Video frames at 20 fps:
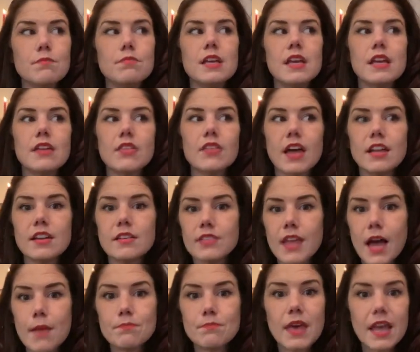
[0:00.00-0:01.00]
being in
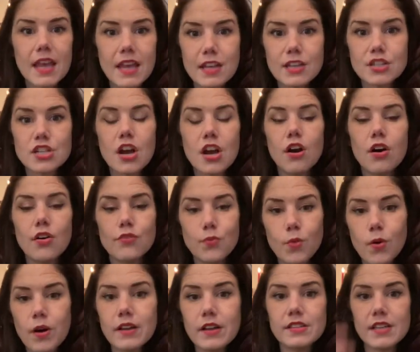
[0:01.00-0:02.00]
that Page of
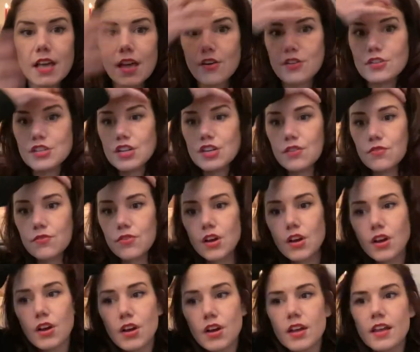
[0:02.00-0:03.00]
Wands energy of
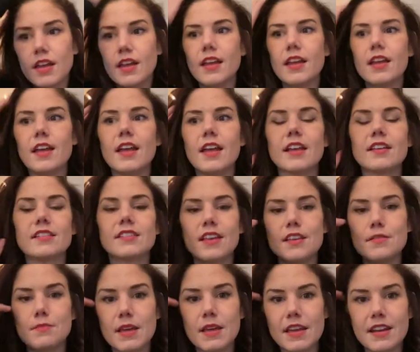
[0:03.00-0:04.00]

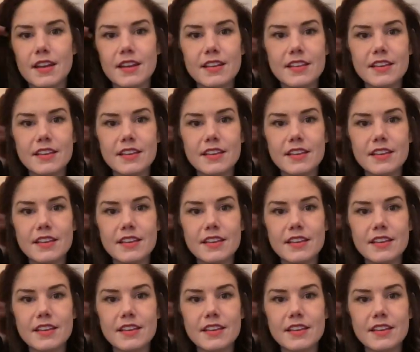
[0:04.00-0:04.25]
excitement,